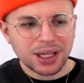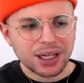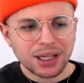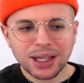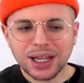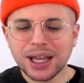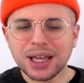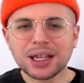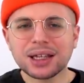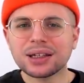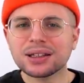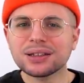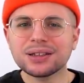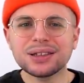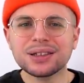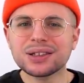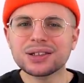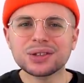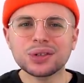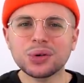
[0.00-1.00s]
Like,
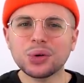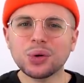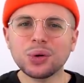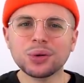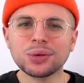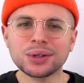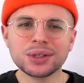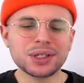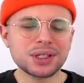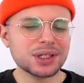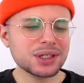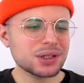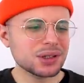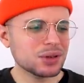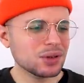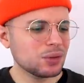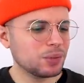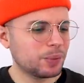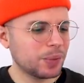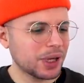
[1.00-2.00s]
this chorus is
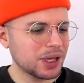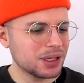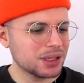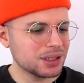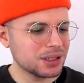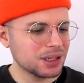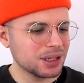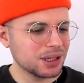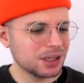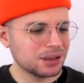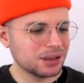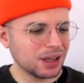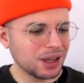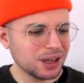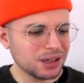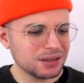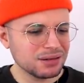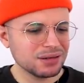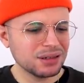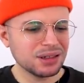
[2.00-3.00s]
so basic.
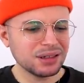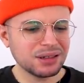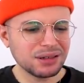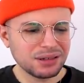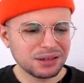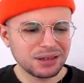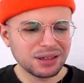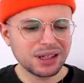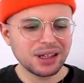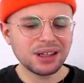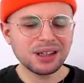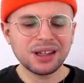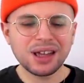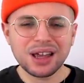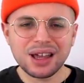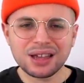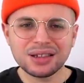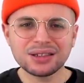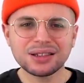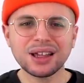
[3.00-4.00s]
Dance with you
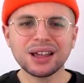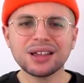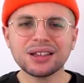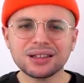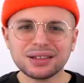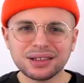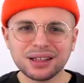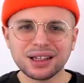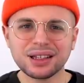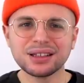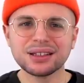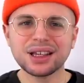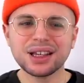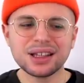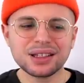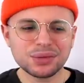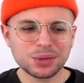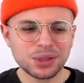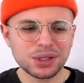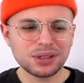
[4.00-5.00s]
tonight,
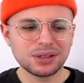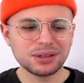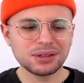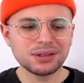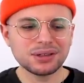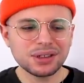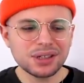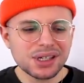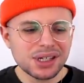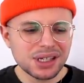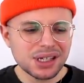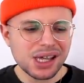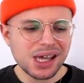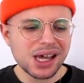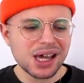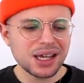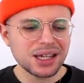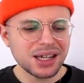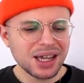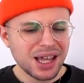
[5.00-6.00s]
dance with you
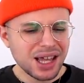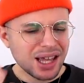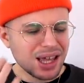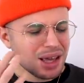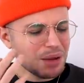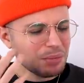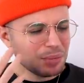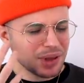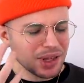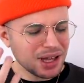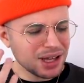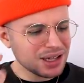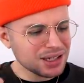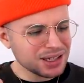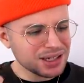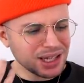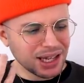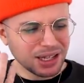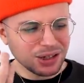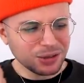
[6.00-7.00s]
tonight.
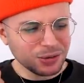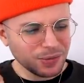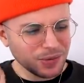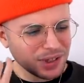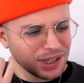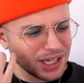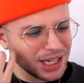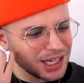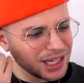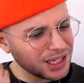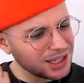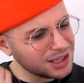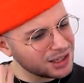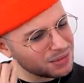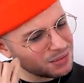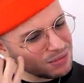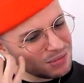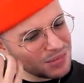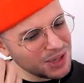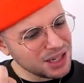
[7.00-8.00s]
Plus, I don't feel like
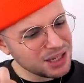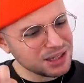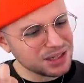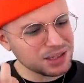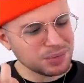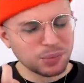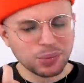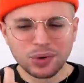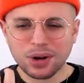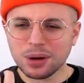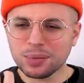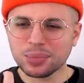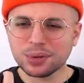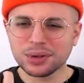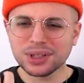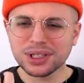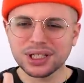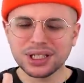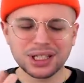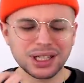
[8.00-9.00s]
it's mixed
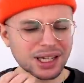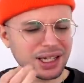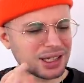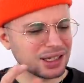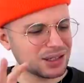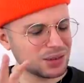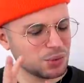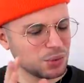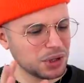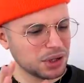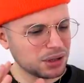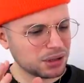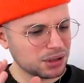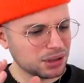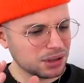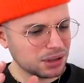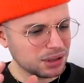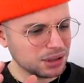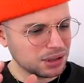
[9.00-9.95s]
properly, like, it's weird.